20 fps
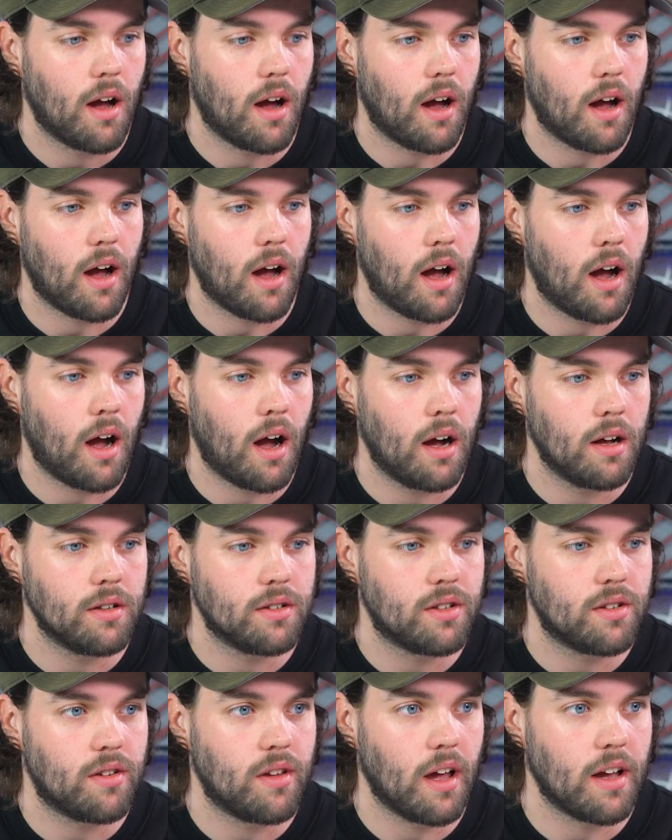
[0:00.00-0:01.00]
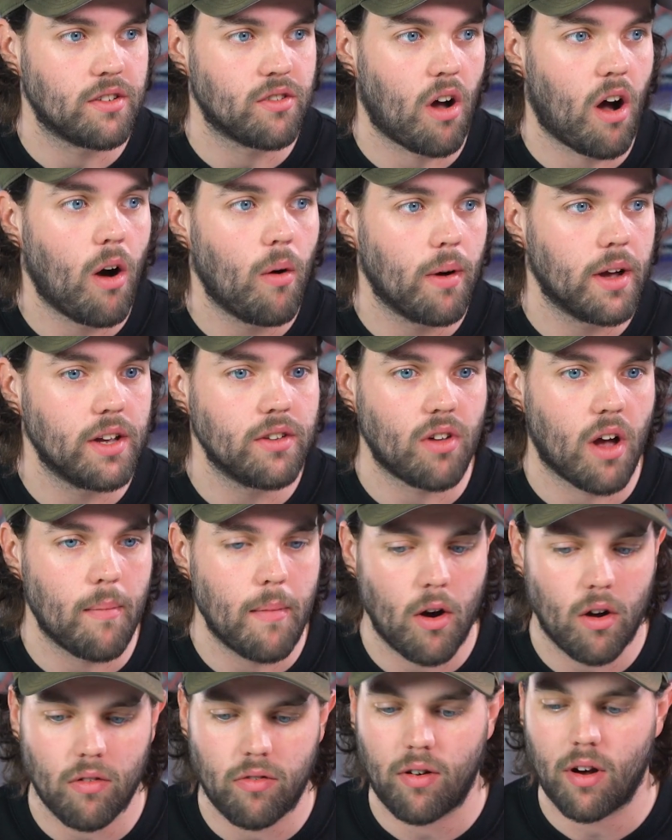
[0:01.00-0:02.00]
Uh, as always,
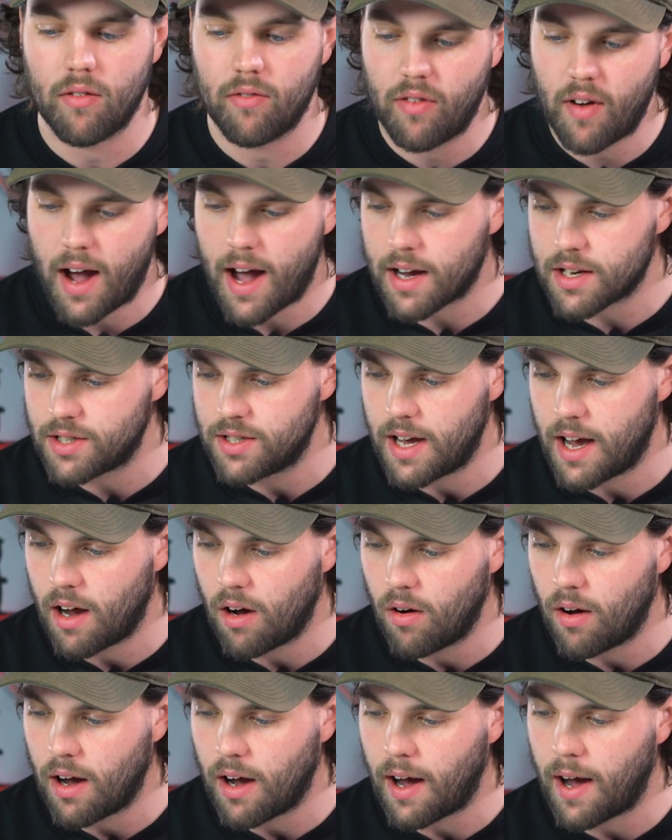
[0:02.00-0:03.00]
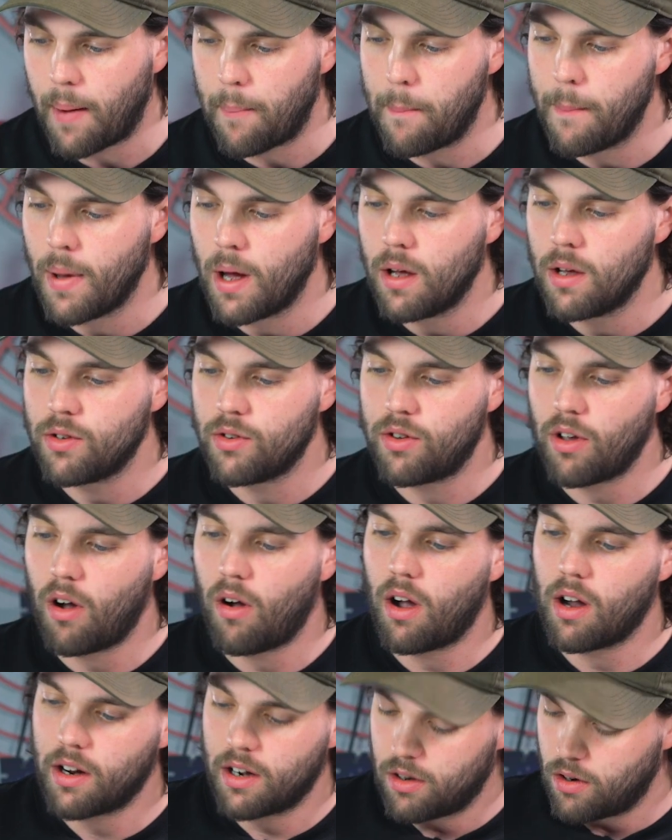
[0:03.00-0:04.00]
I'm out of fun facts now. Um,
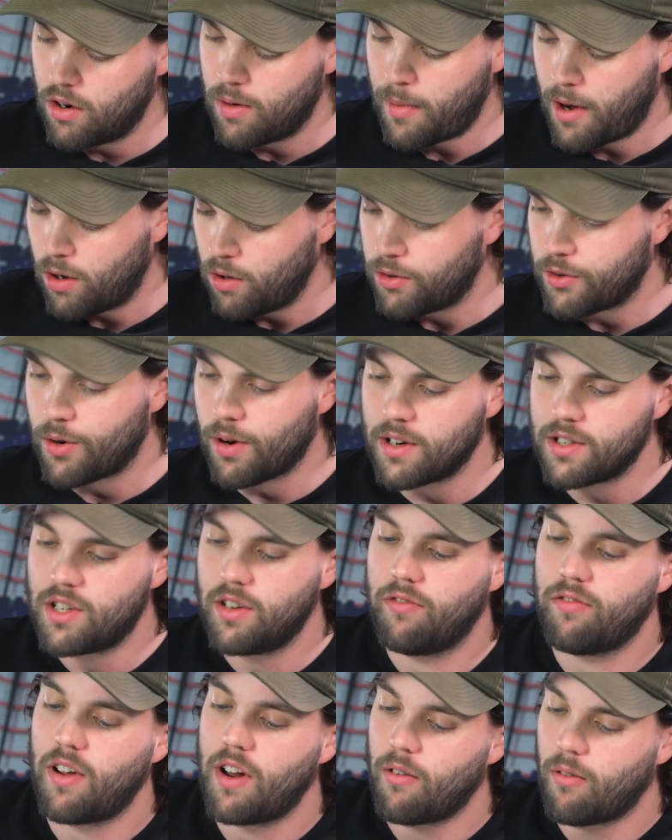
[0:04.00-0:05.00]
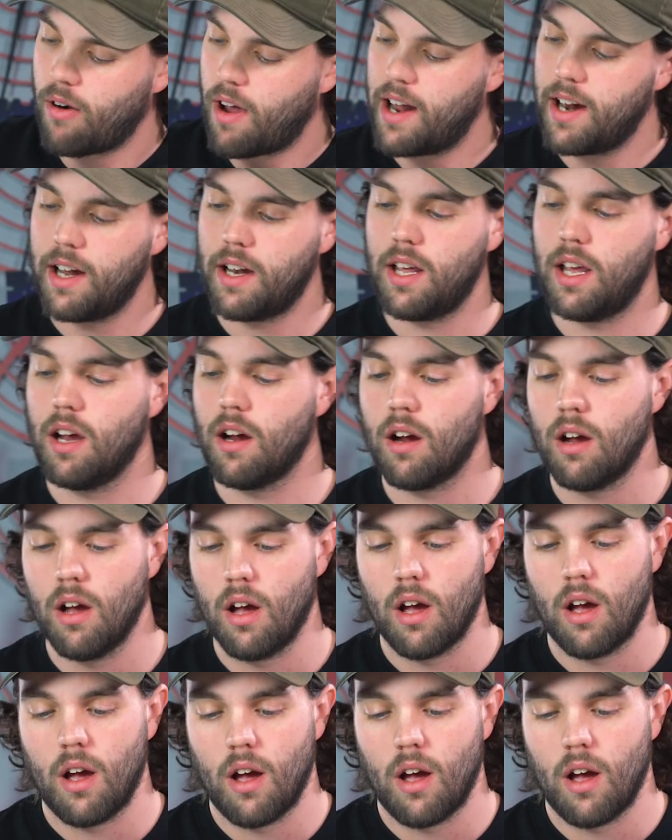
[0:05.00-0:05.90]
so I'm going to go to my old trusty friend Reddit here.